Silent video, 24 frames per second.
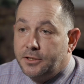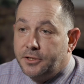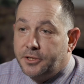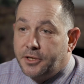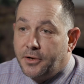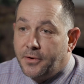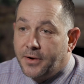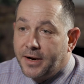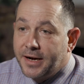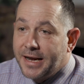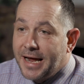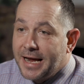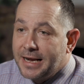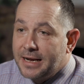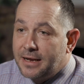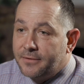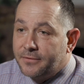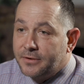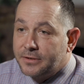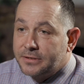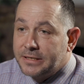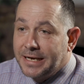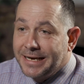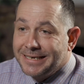Doing an
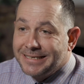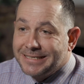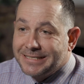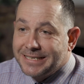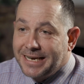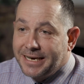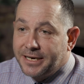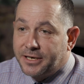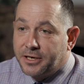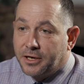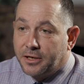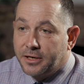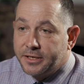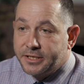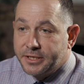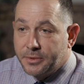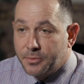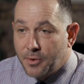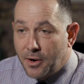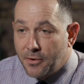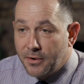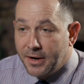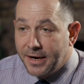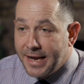A-level in psychology
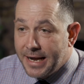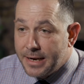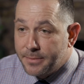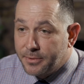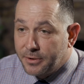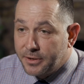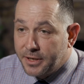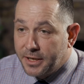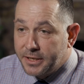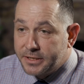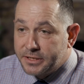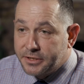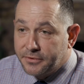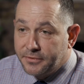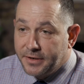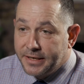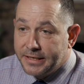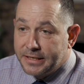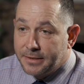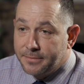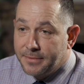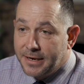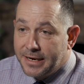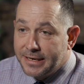won't enable you to
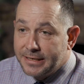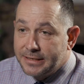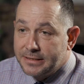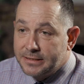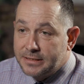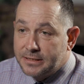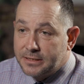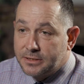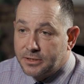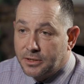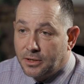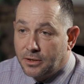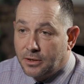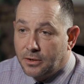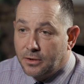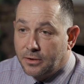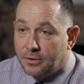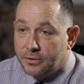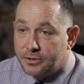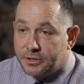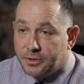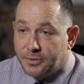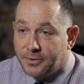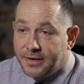read the minds
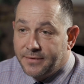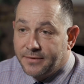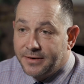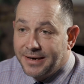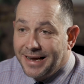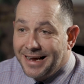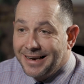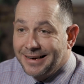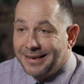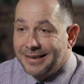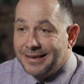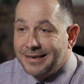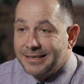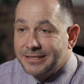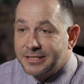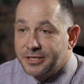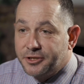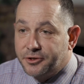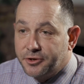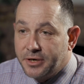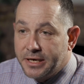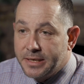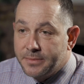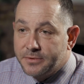or to even analyse the
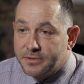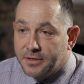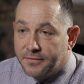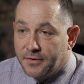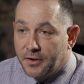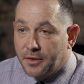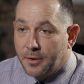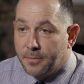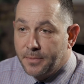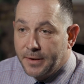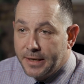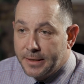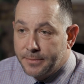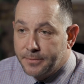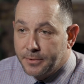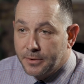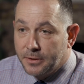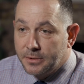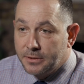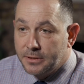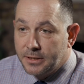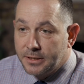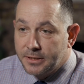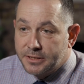dreams of other
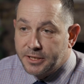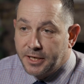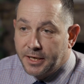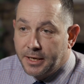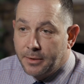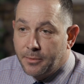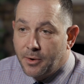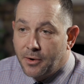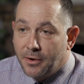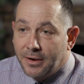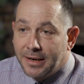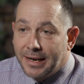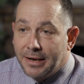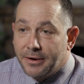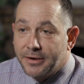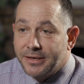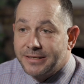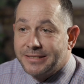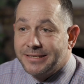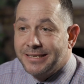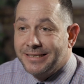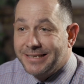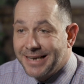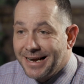people, and certainly won't allow you
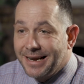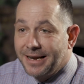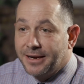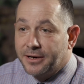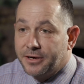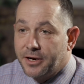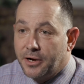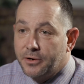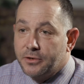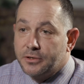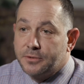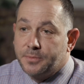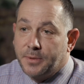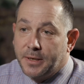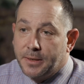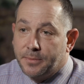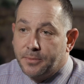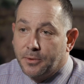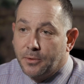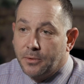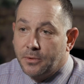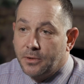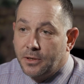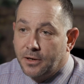to diagnose
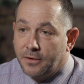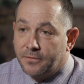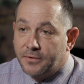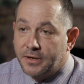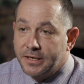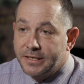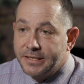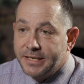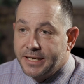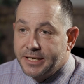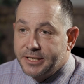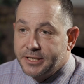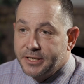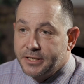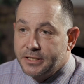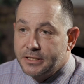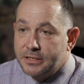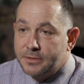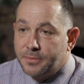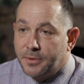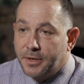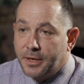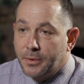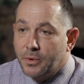people of
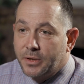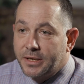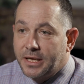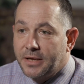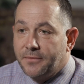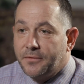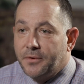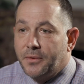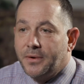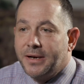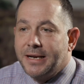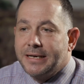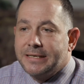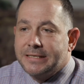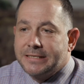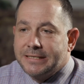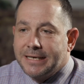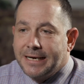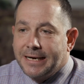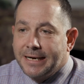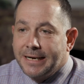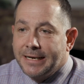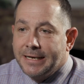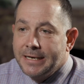conditions, but it will give you an
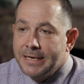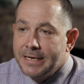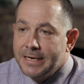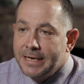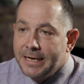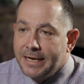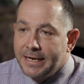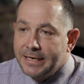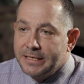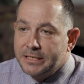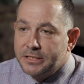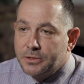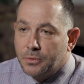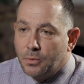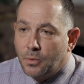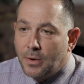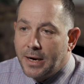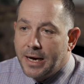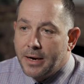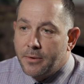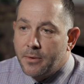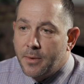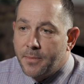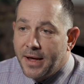insight into
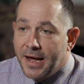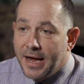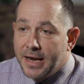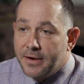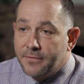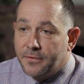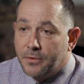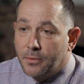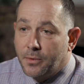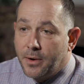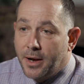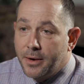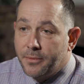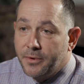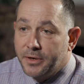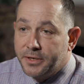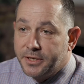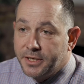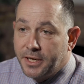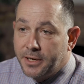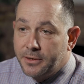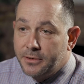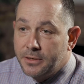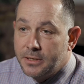why we behave the way we
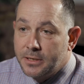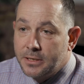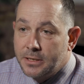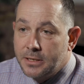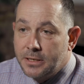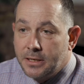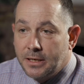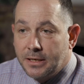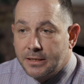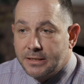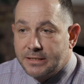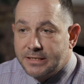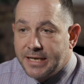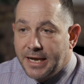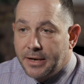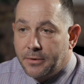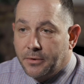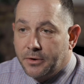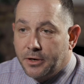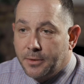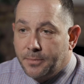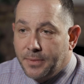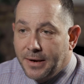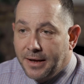do and set you
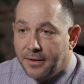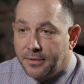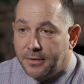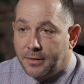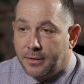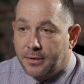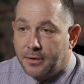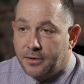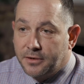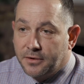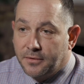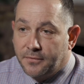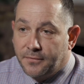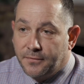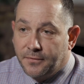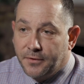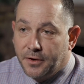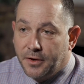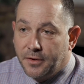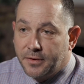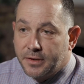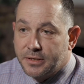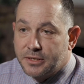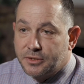on the path to
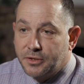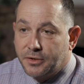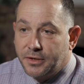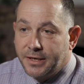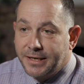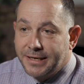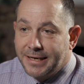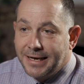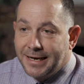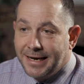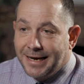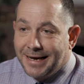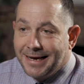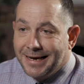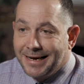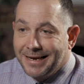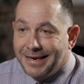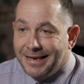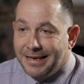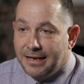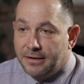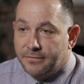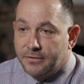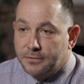further study at a
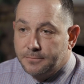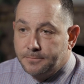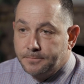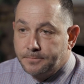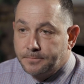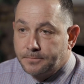higher level.